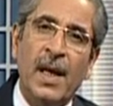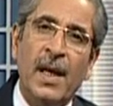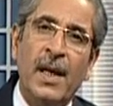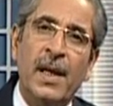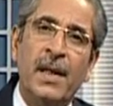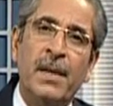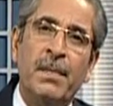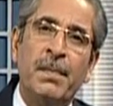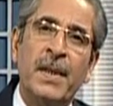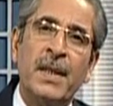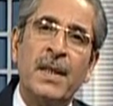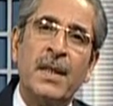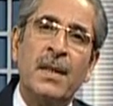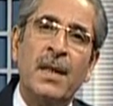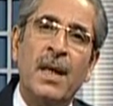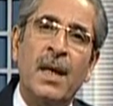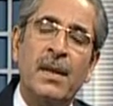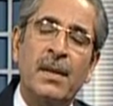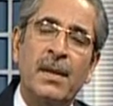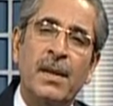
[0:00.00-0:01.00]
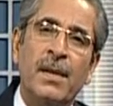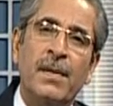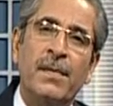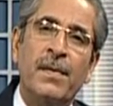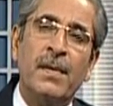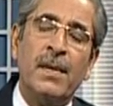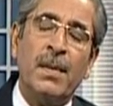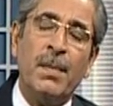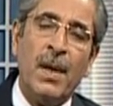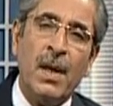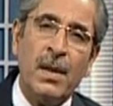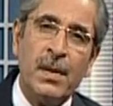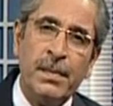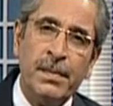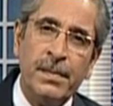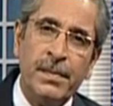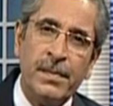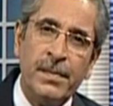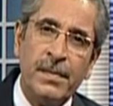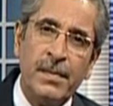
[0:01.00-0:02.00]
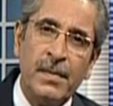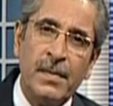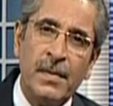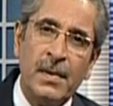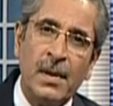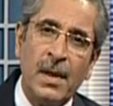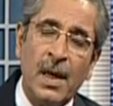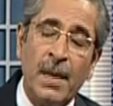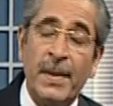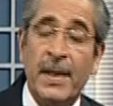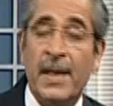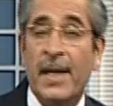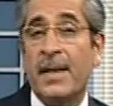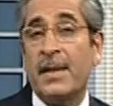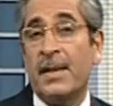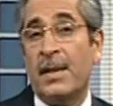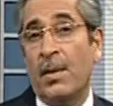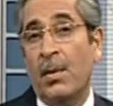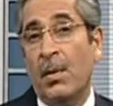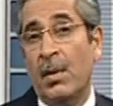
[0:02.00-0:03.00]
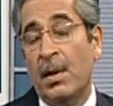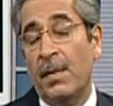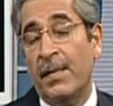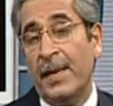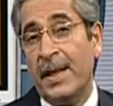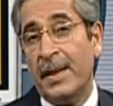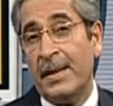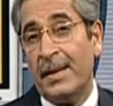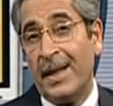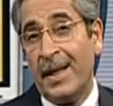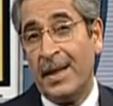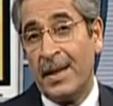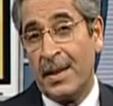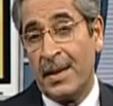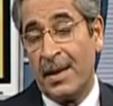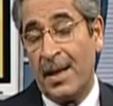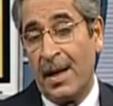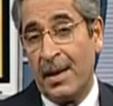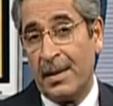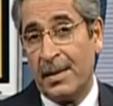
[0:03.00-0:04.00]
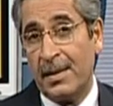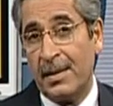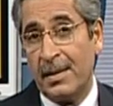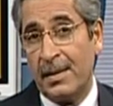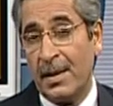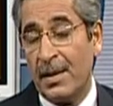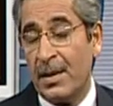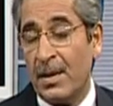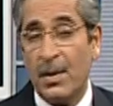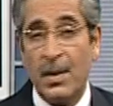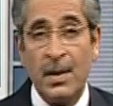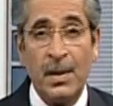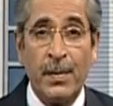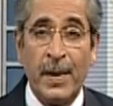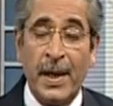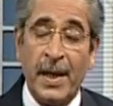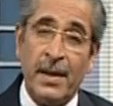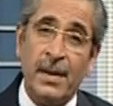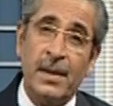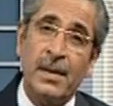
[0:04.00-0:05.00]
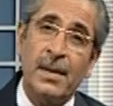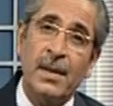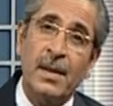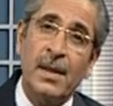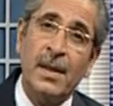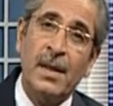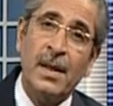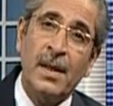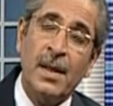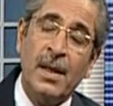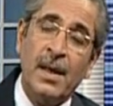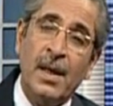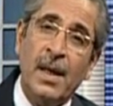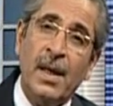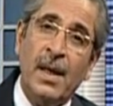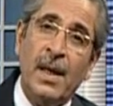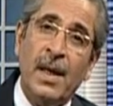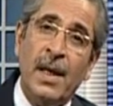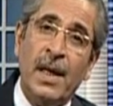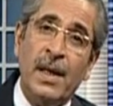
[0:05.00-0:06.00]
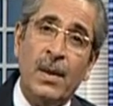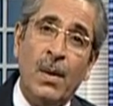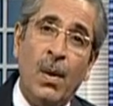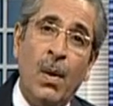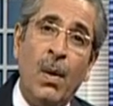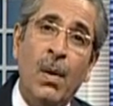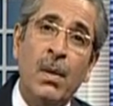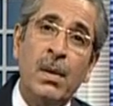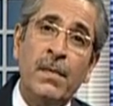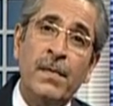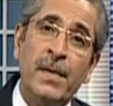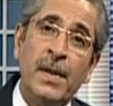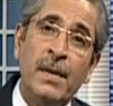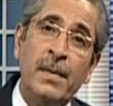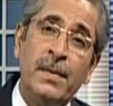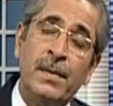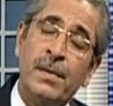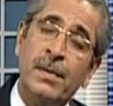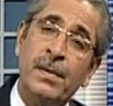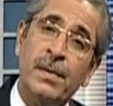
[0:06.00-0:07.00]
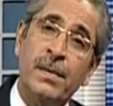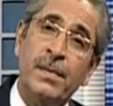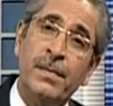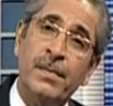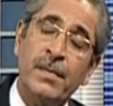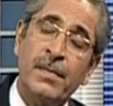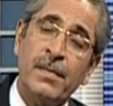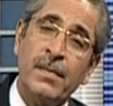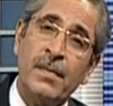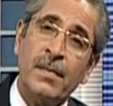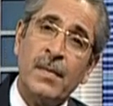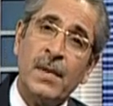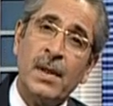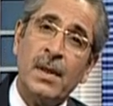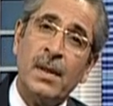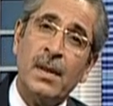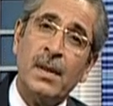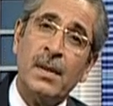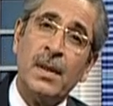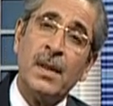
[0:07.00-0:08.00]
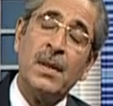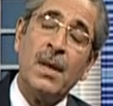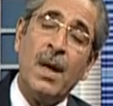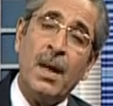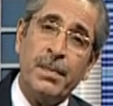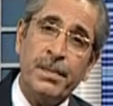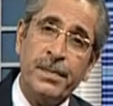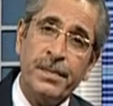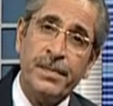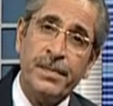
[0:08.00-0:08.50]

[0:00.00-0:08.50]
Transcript: It must start from the bottom. I mean, that's the only way it can start. There's no other way. And all the way through the top.